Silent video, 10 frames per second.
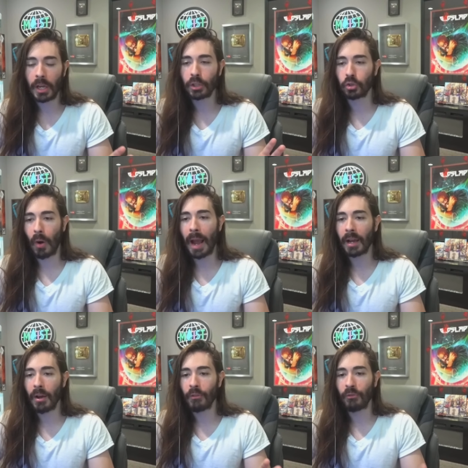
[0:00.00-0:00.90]

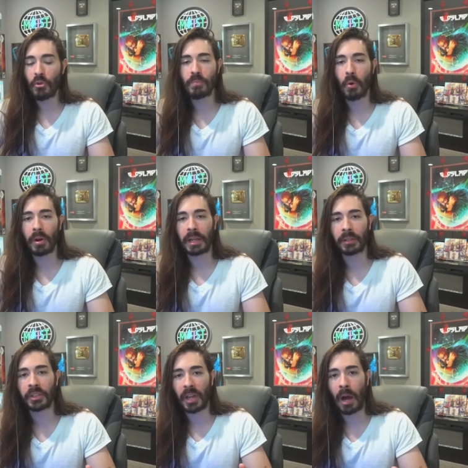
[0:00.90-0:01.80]
track foodborne
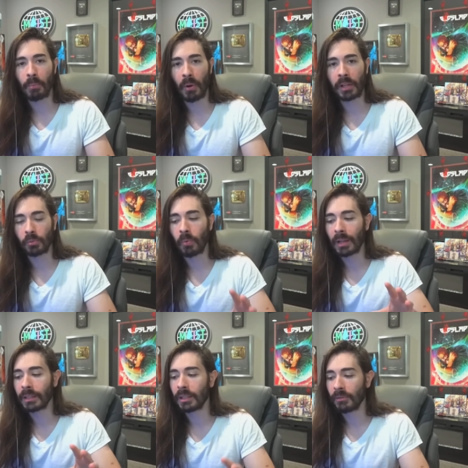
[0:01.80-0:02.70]
illness outbreaks
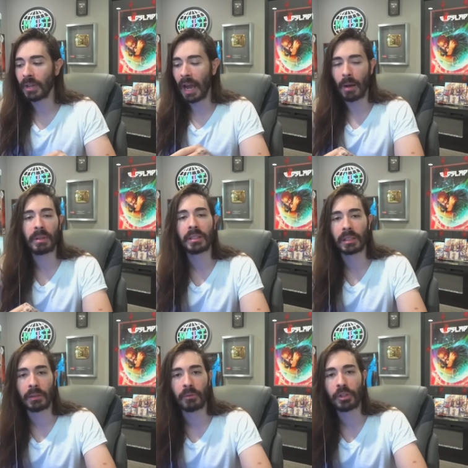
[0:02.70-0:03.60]
relative to how many
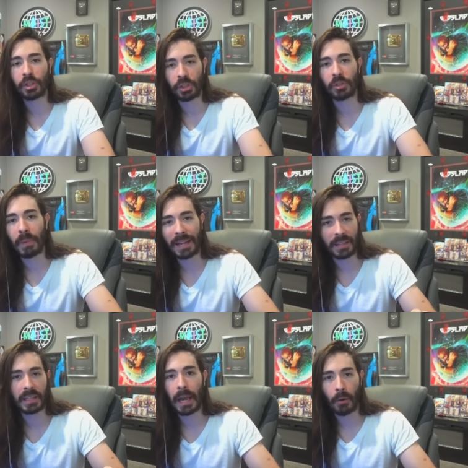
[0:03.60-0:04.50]
deliveries she's made
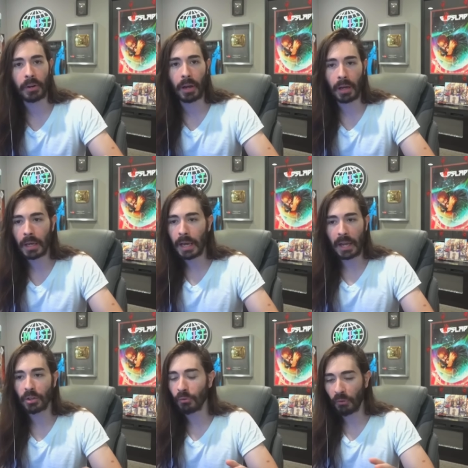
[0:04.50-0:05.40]
in the area. Yeah.
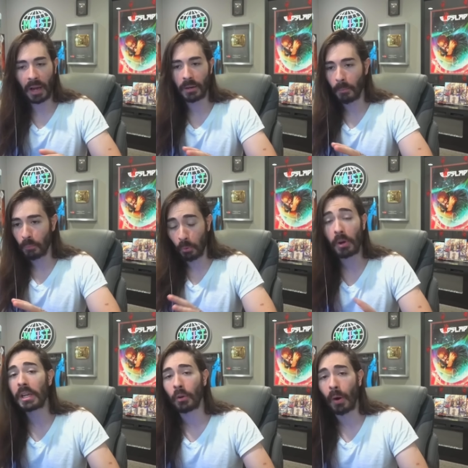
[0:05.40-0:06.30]
And you'd find a
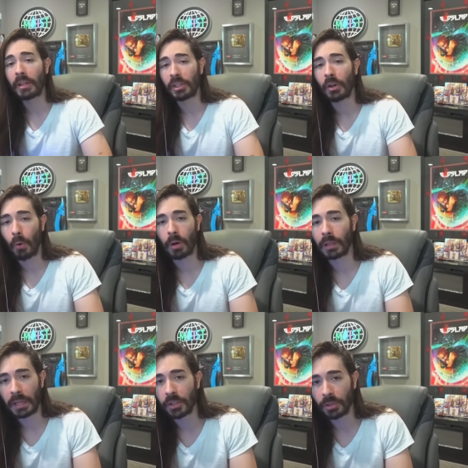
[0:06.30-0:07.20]
pretty crazy
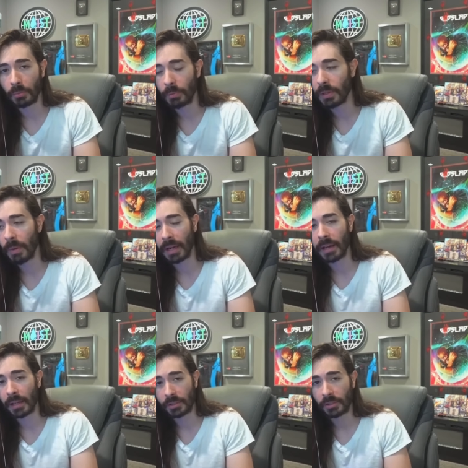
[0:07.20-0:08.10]
correlation, would be my
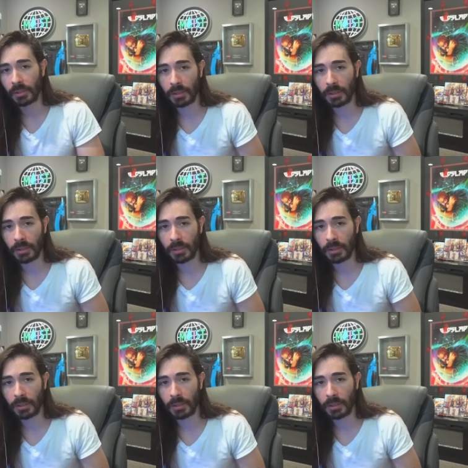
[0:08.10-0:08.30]
guess.